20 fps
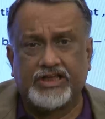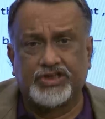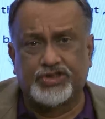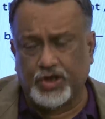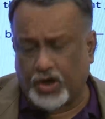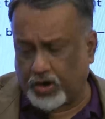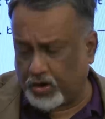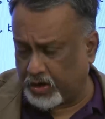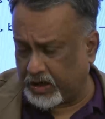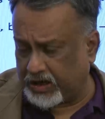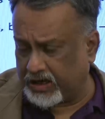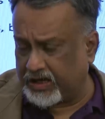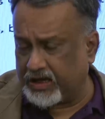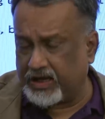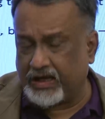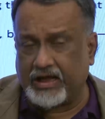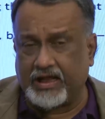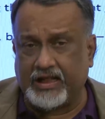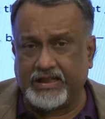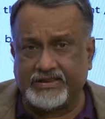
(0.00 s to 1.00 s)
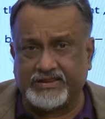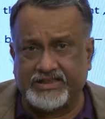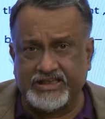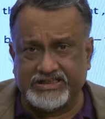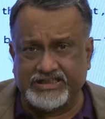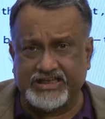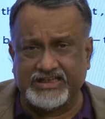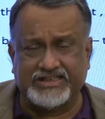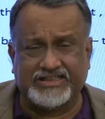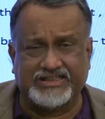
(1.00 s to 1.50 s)
So,
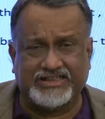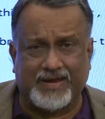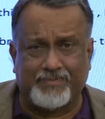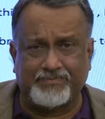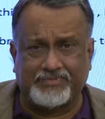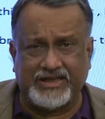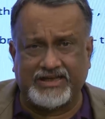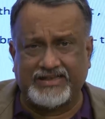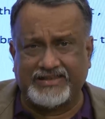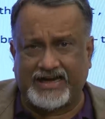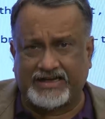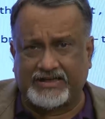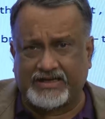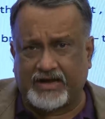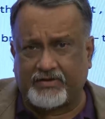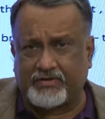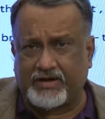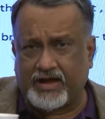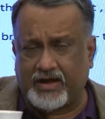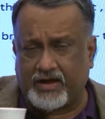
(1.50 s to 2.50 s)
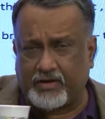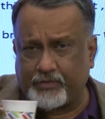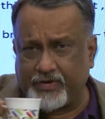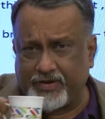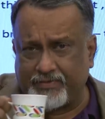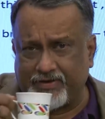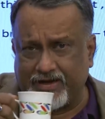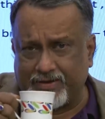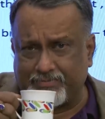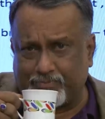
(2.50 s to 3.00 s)
this is something that we
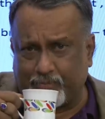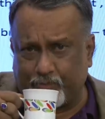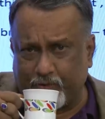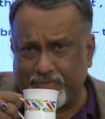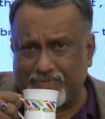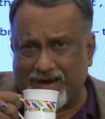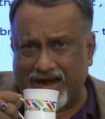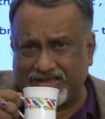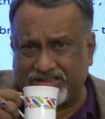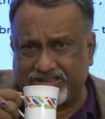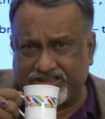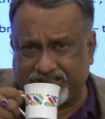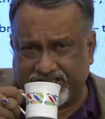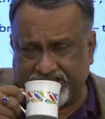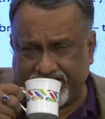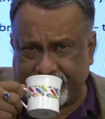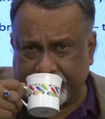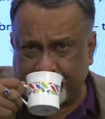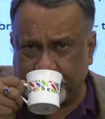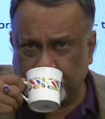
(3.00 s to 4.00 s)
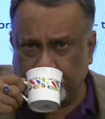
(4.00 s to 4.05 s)
might see